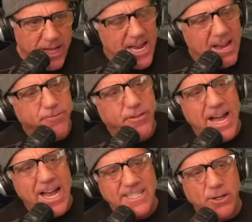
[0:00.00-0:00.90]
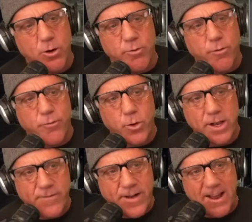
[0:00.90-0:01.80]
It flies at over
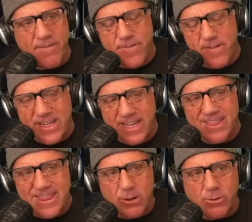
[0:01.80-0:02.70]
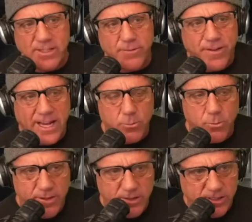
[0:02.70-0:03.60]
45, 50,000 feet
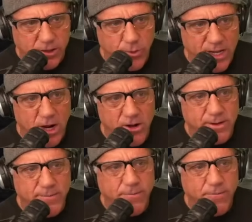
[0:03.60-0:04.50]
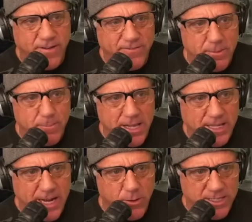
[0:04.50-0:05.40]
where there's 350 mile an
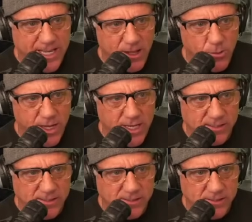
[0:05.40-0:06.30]
hour tailwinds.